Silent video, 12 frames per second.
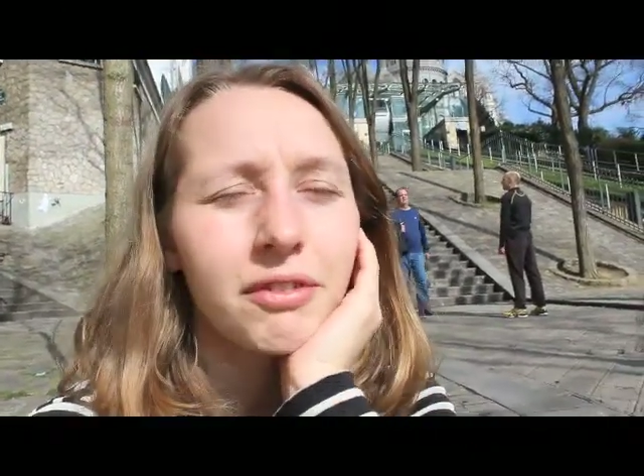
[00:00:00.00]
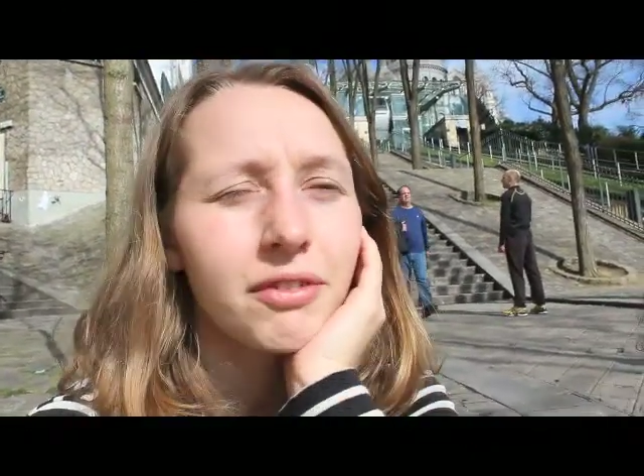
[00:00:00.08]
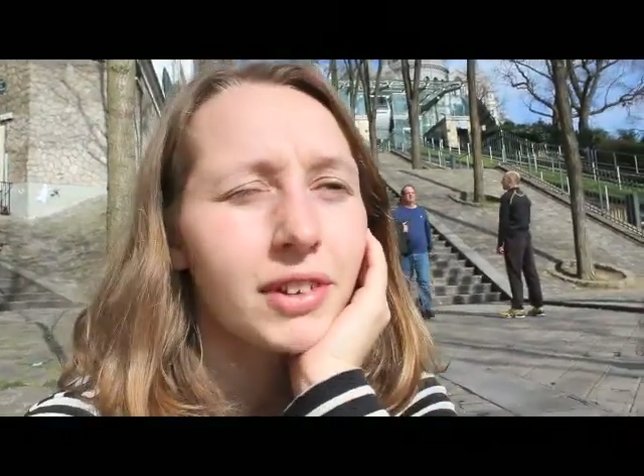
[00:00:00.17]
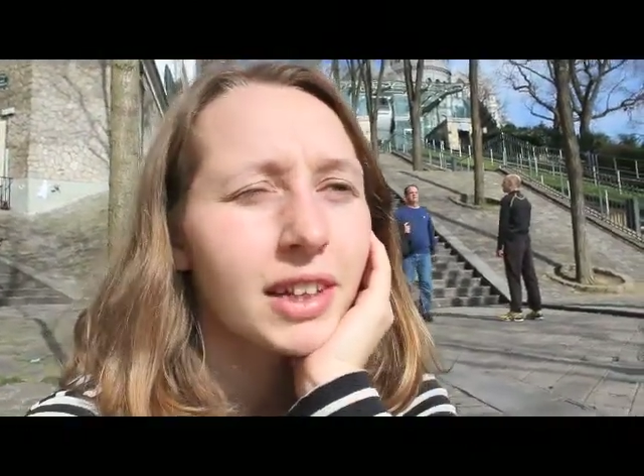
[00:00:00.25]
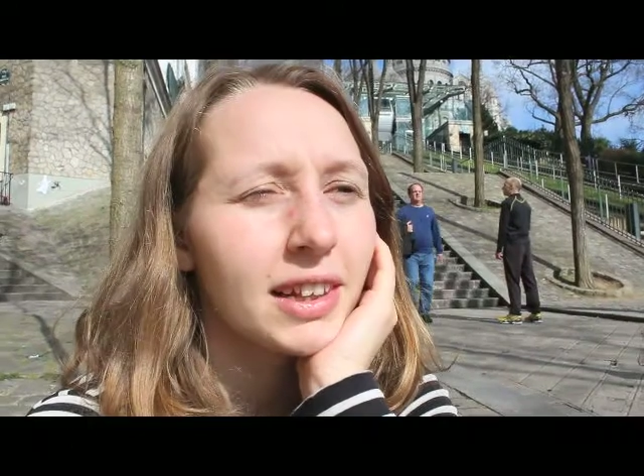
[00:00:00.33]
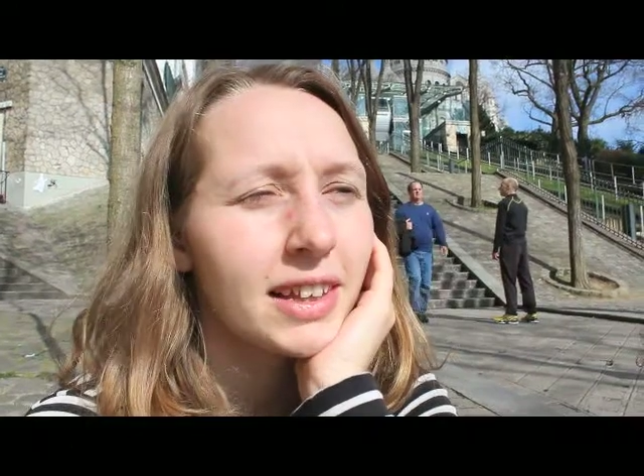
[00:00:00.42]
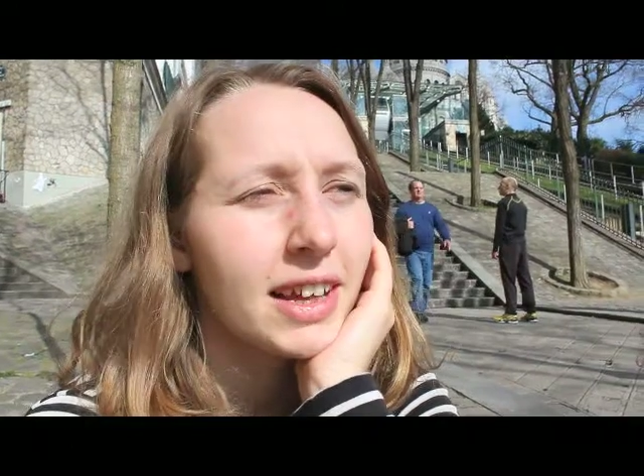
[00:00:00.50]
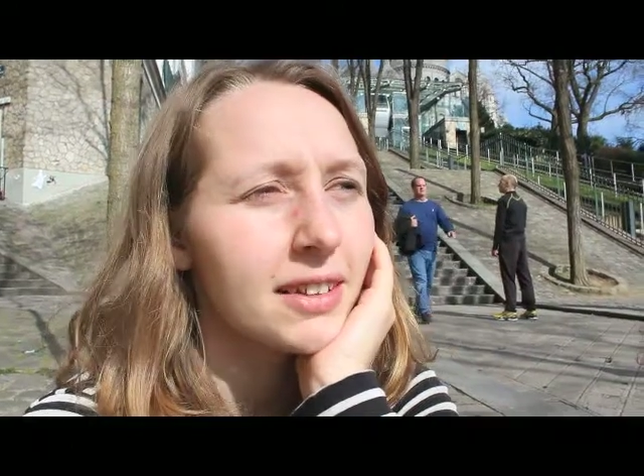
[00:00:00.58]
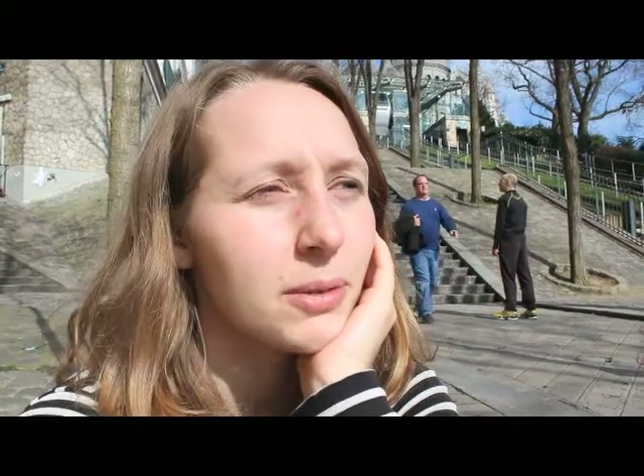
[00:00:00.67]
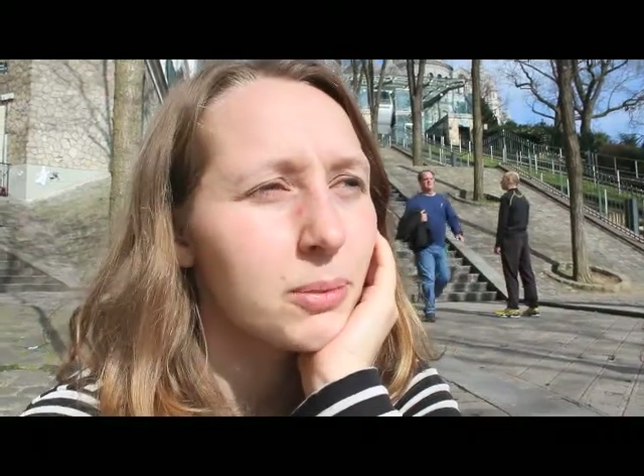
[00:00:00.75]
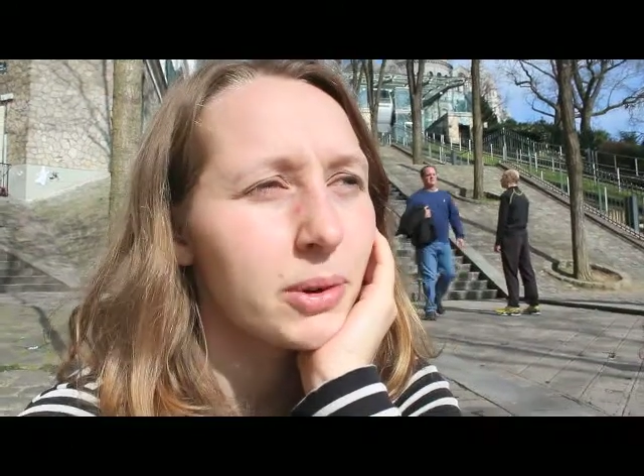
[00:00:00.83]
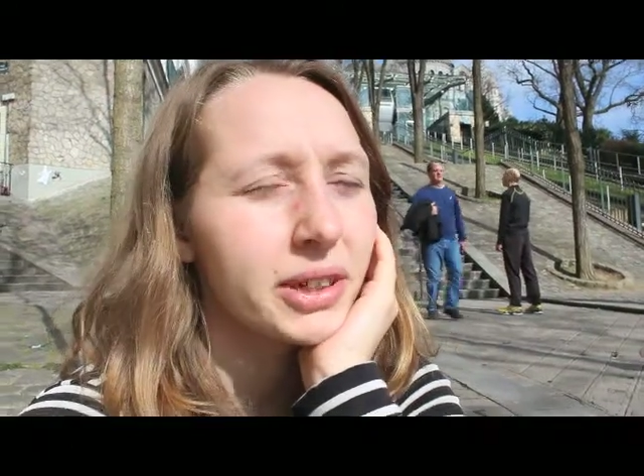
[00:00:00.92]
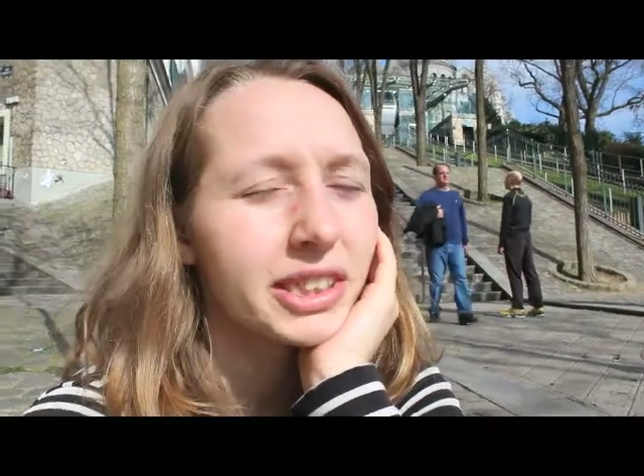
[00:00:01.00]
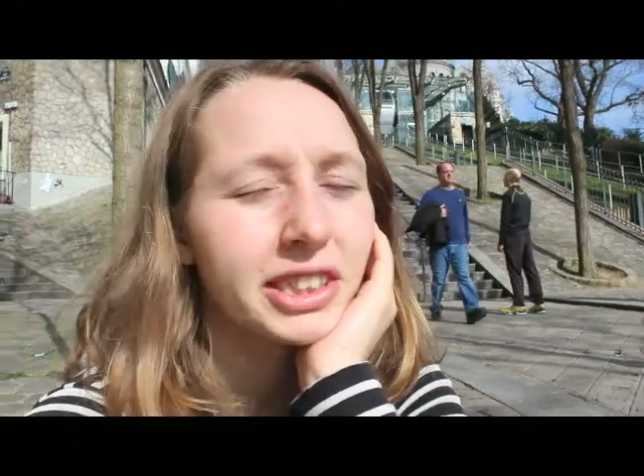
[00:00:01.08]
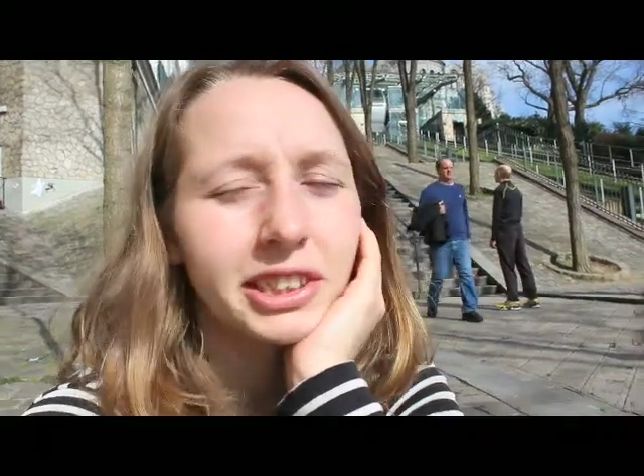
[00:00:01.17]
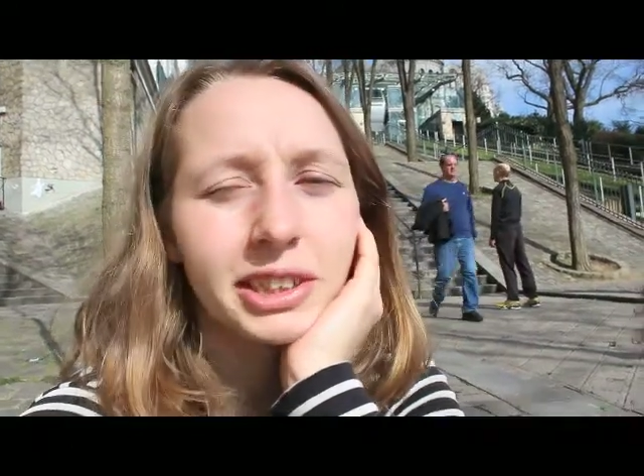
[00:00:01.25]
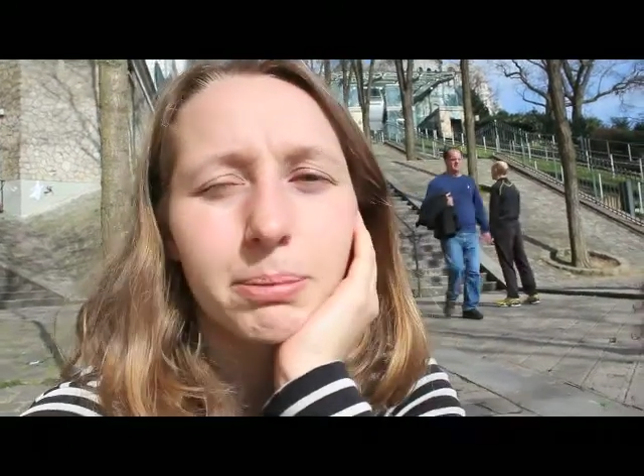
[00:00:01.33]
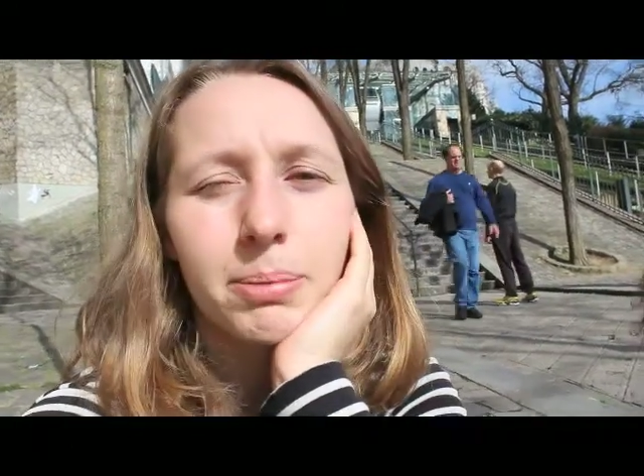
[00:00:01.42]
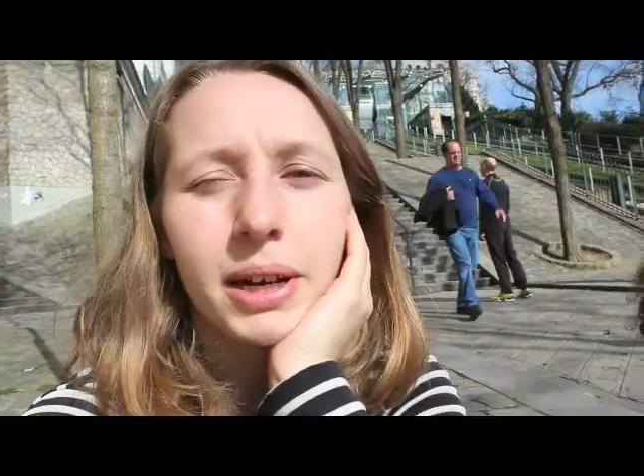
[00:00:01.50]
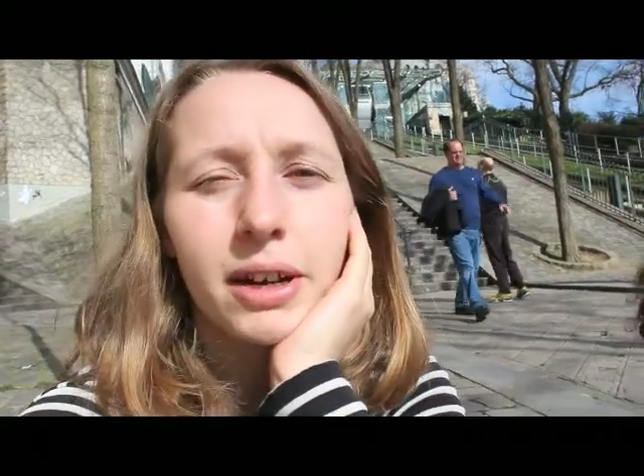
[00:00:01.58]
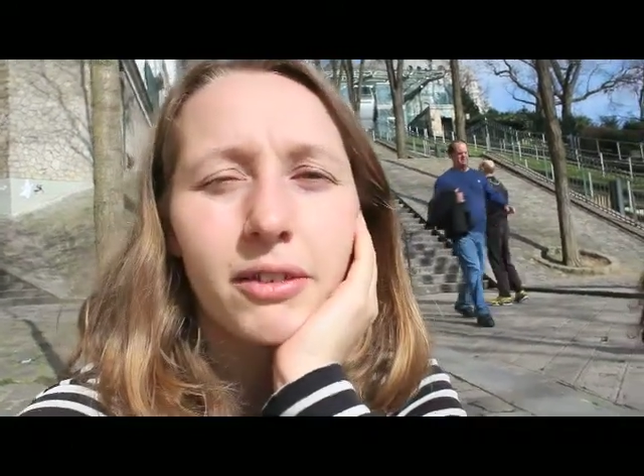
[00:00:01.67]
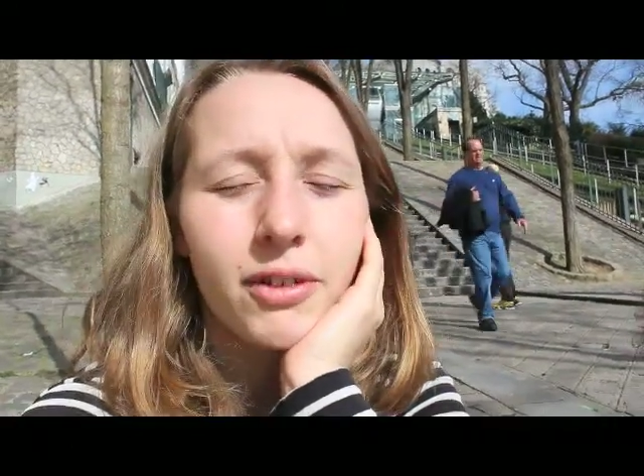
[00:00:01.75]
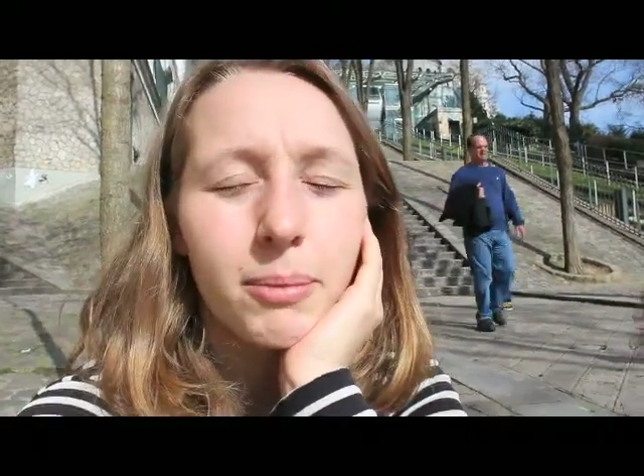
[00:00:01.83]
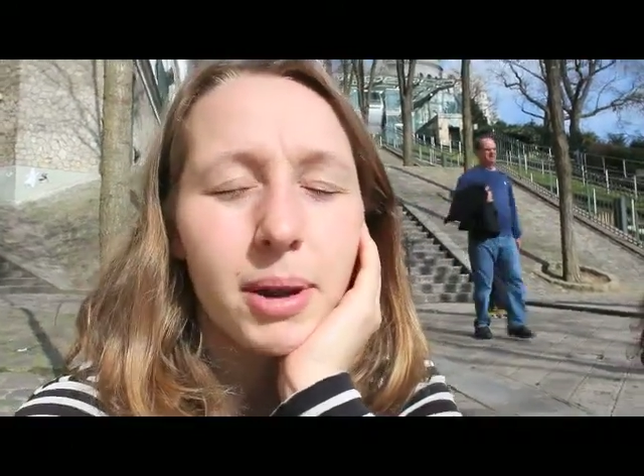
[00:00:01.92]
feel that the words
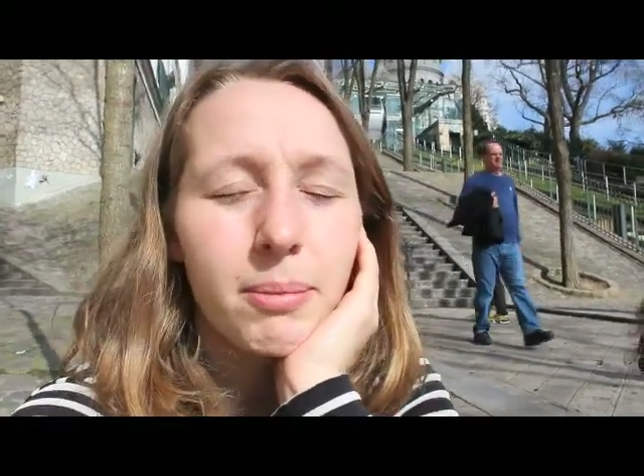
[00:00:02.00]
disappear from